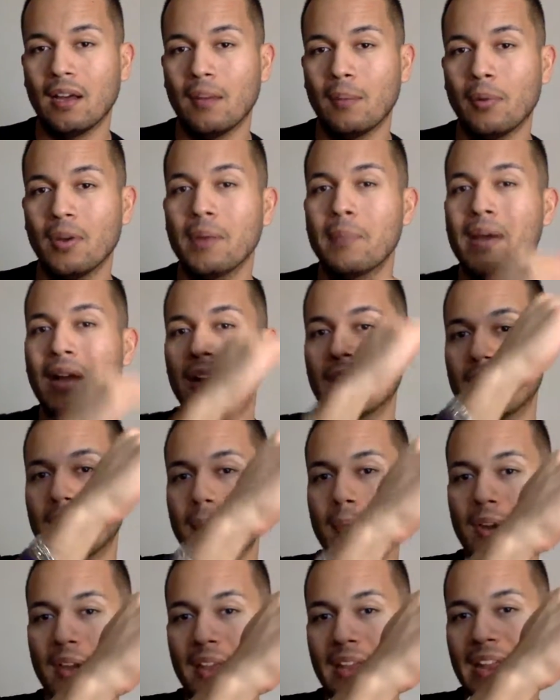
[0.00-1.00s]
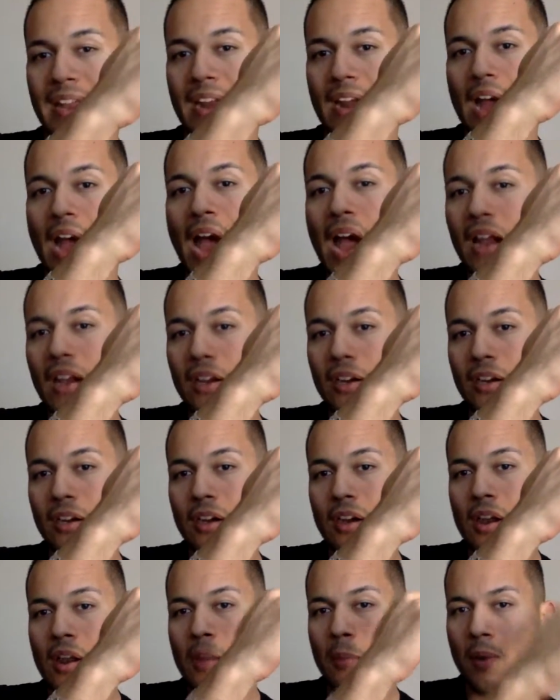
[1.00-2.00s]
put it back on the market at a
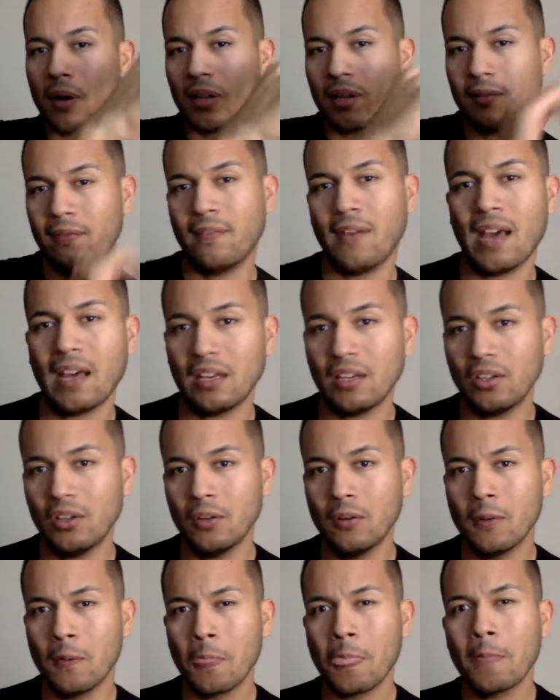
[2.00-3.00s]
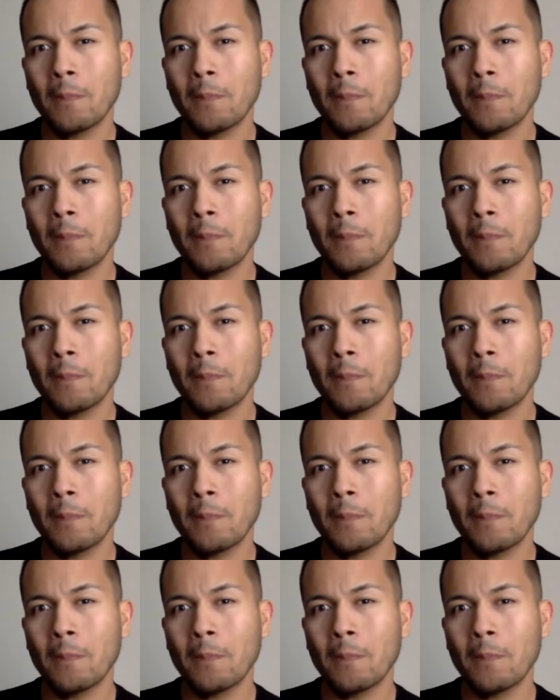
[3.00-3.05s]
higher market value,